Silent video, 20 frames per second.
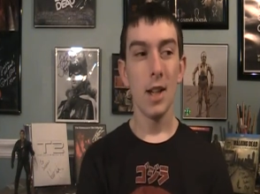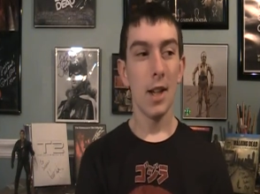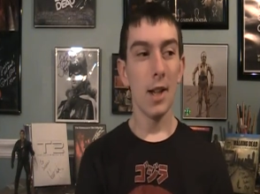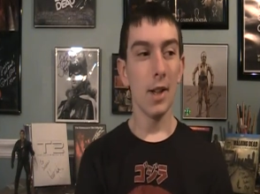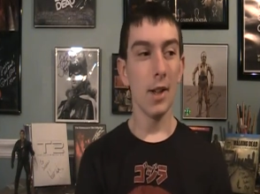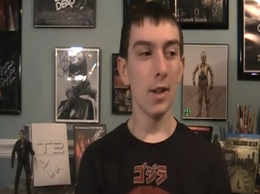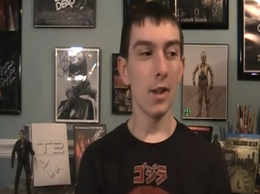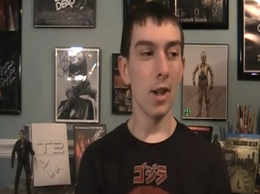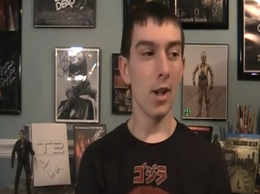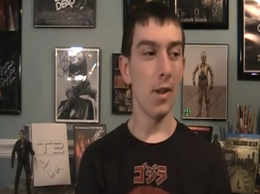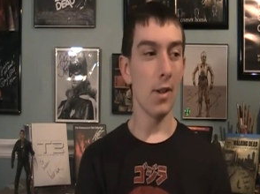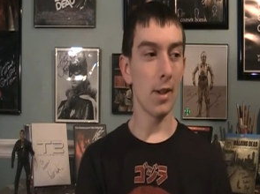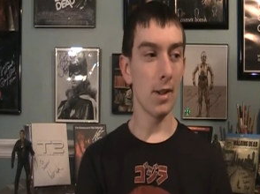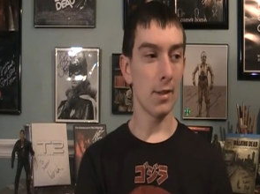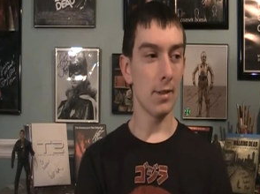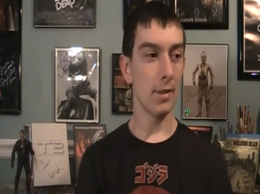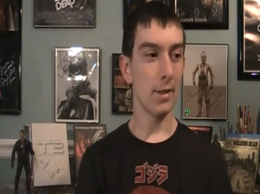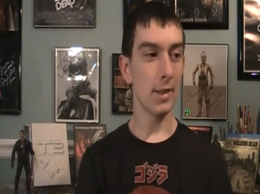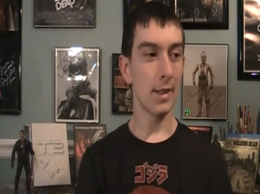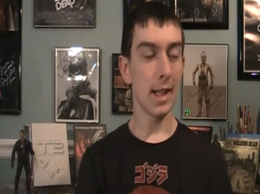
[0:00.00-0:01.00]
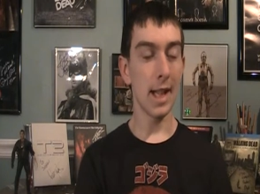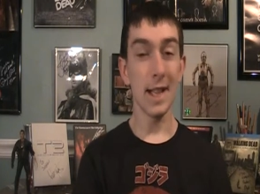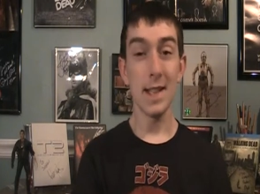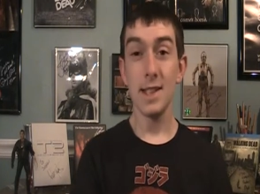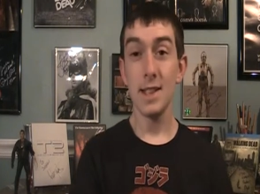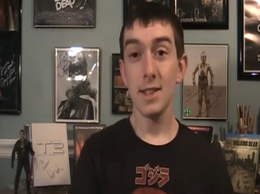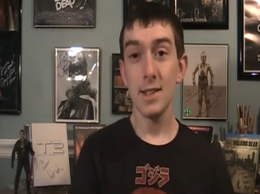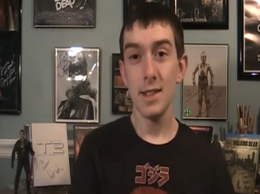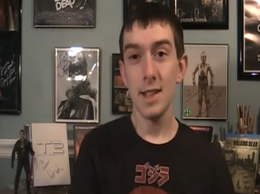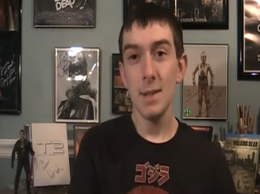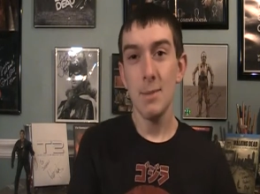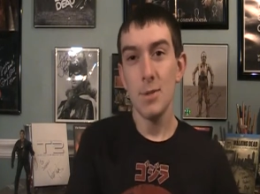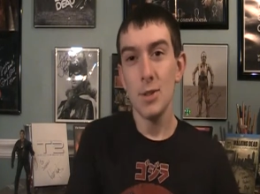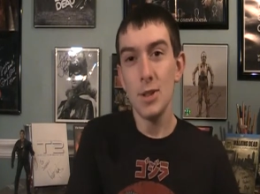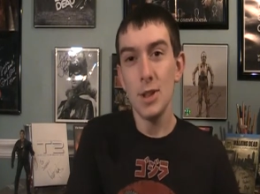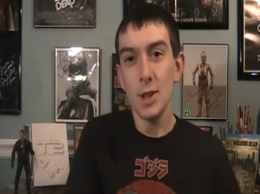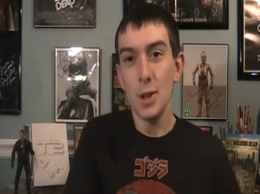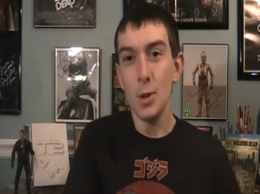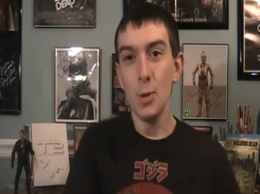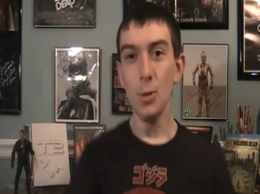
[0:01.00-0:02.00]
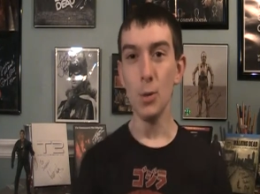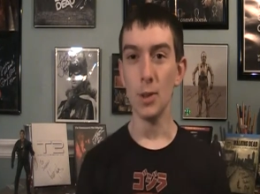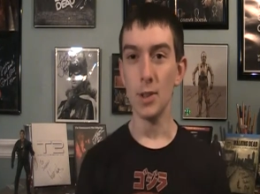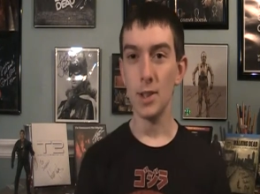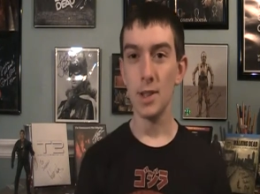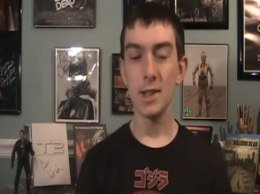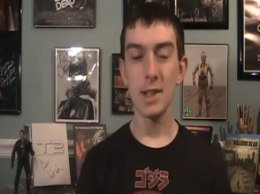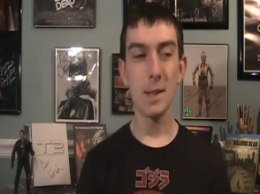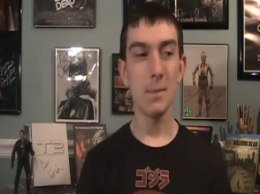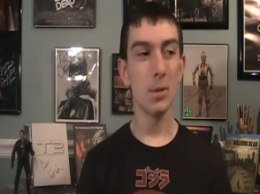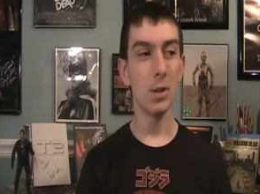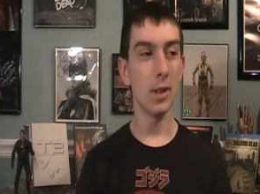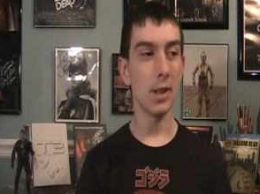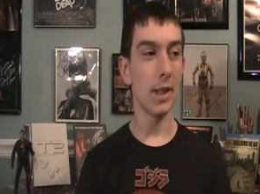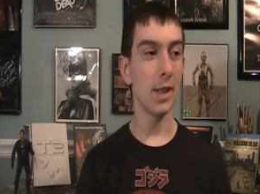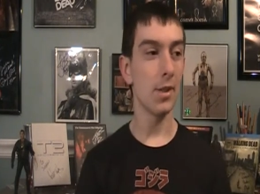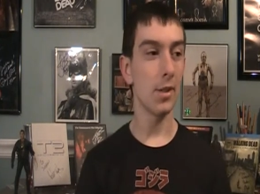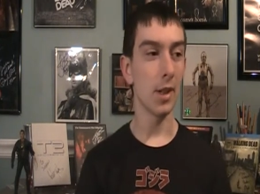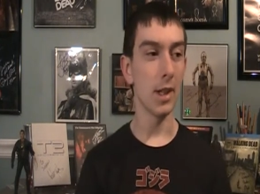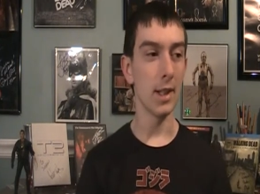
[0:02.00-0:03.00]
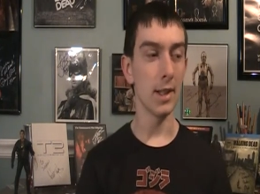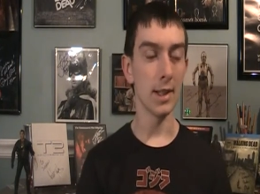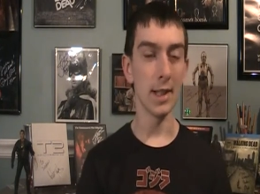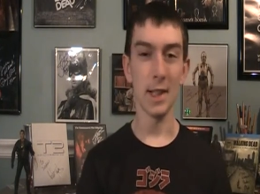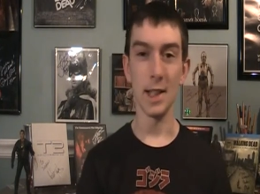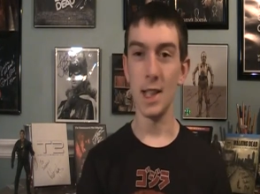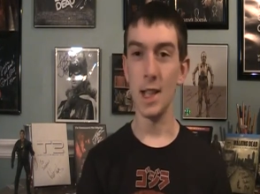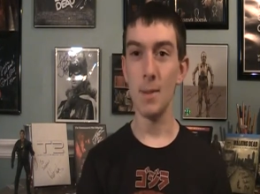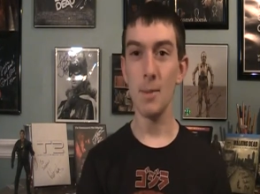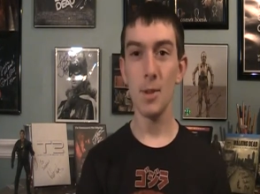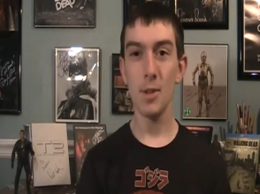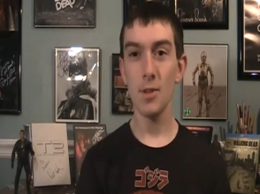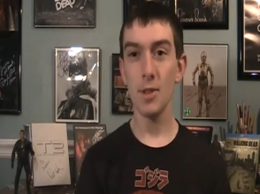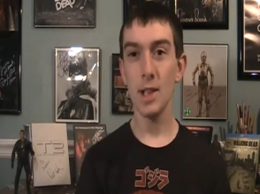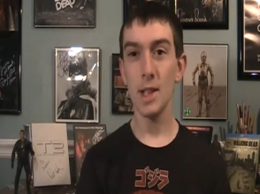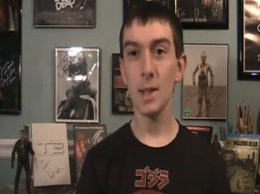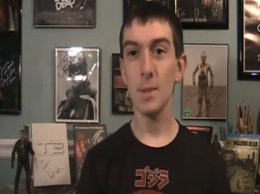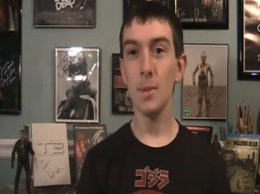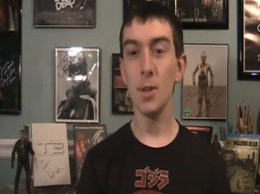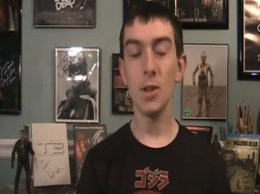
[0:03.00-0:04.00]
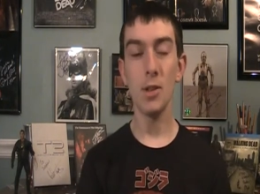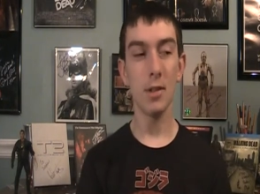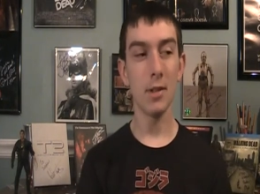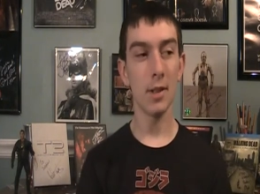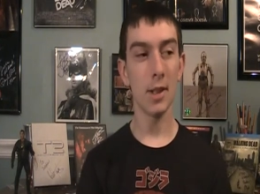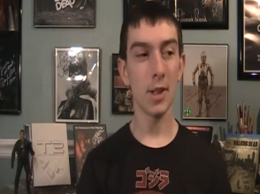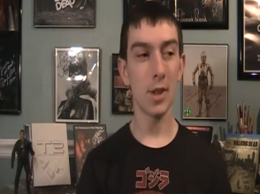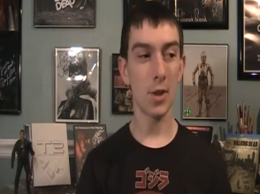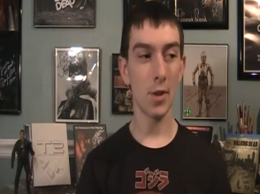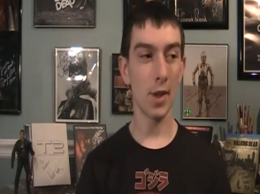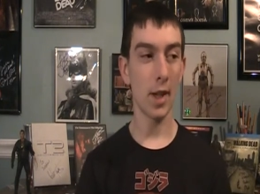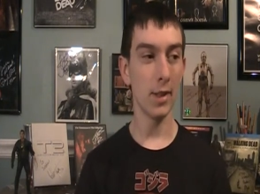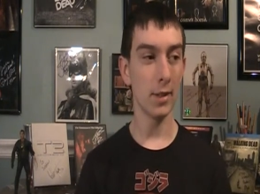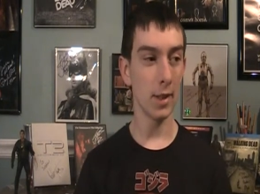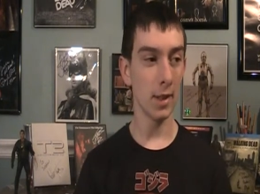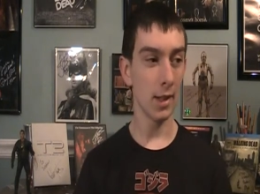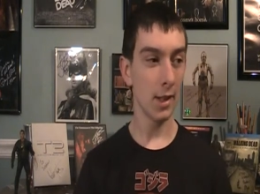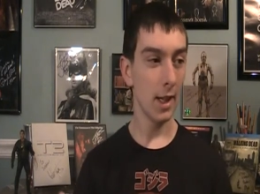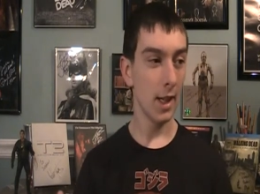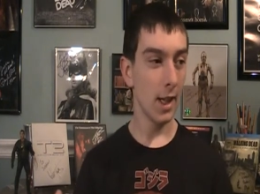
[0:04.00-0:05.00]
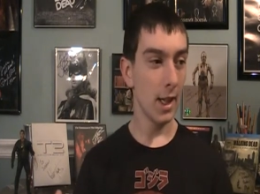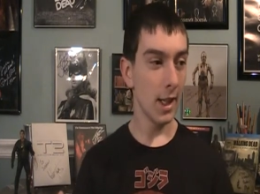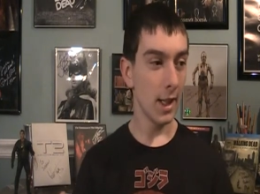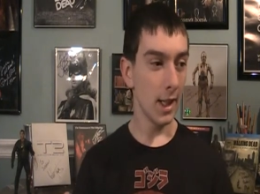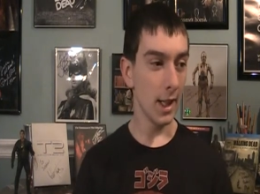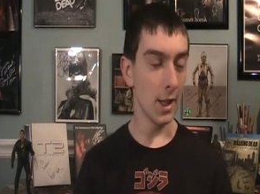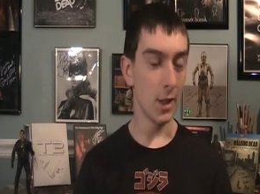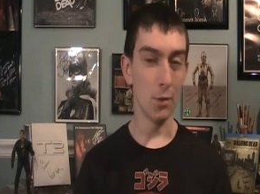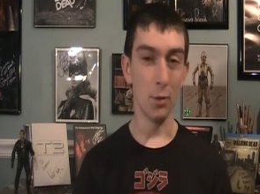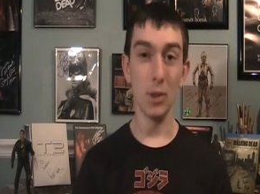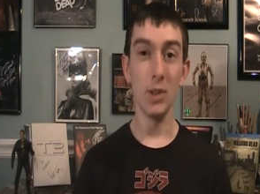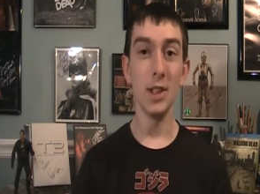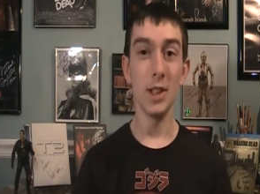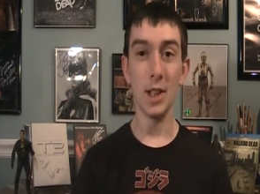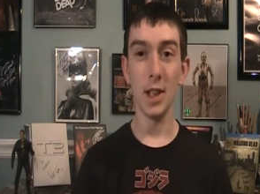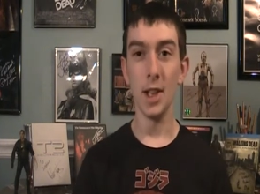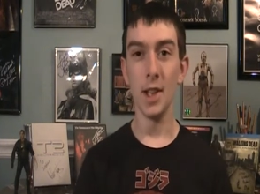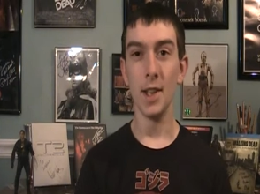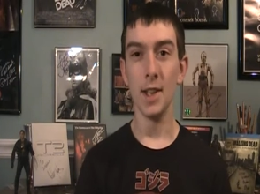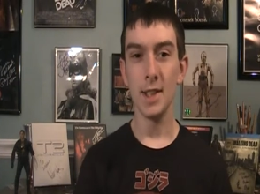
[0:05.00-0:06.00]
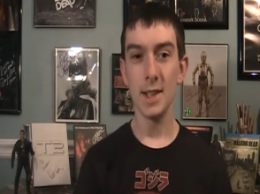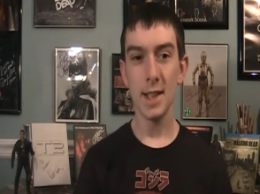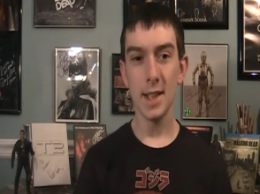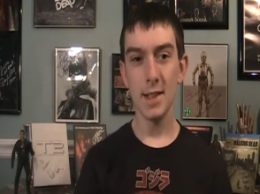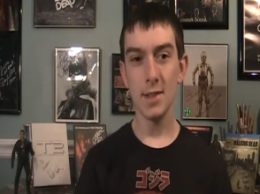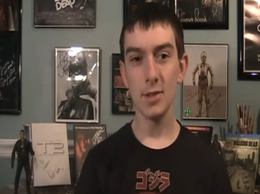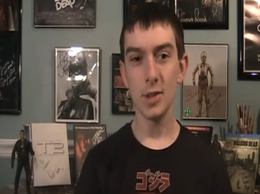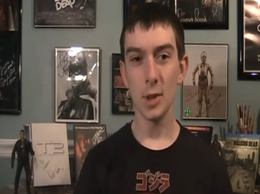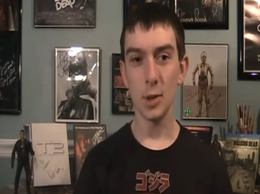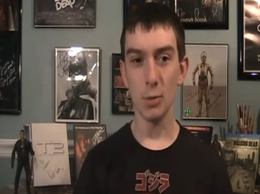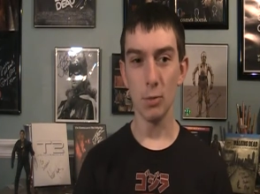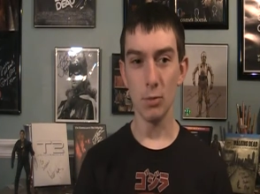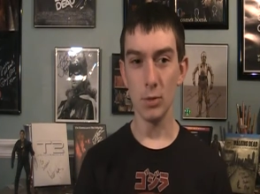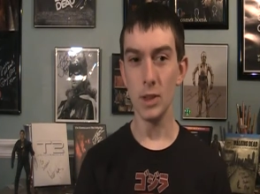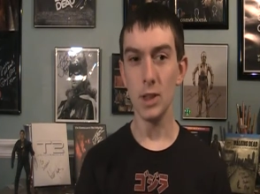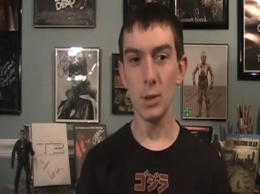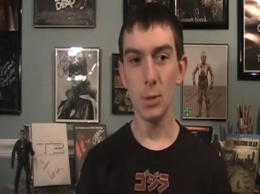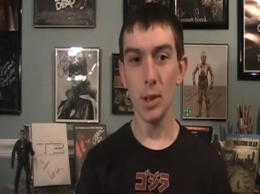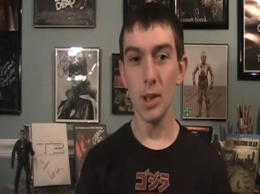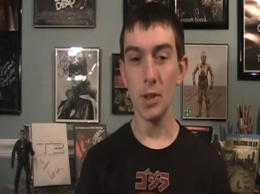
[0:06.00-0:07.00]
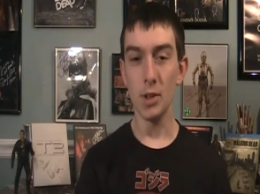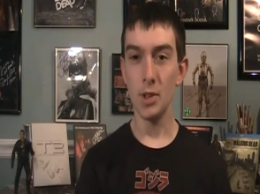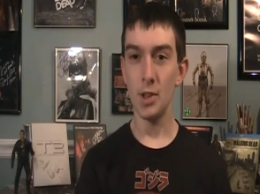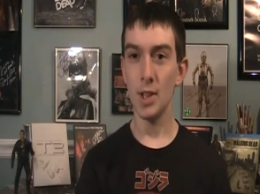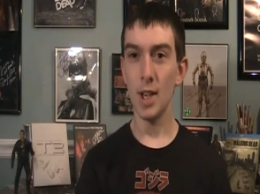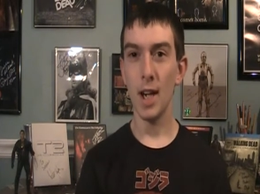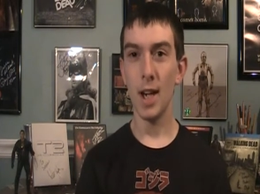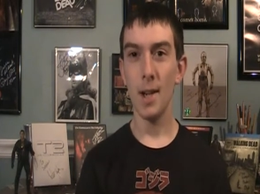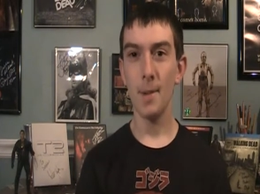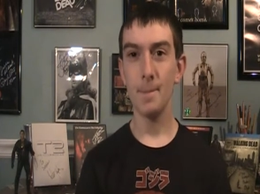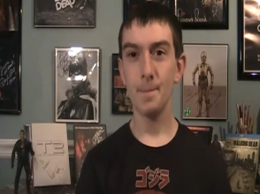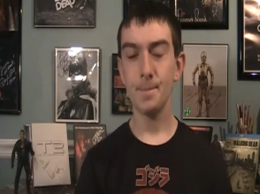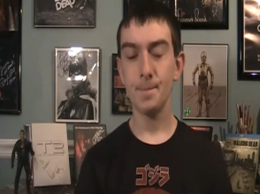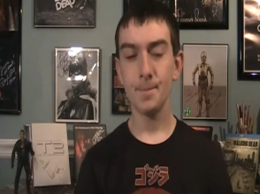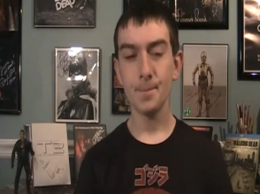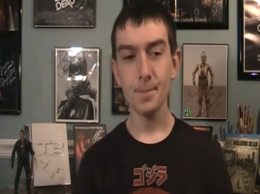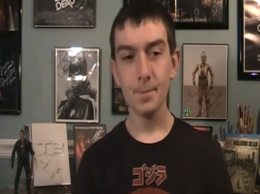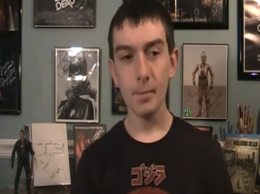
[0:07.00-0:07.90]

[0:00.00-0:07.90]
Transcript: You know, that just seems really cool. It just seems really interesting. The imagery in the movie in the trailer is really good. The scenes look really well shot.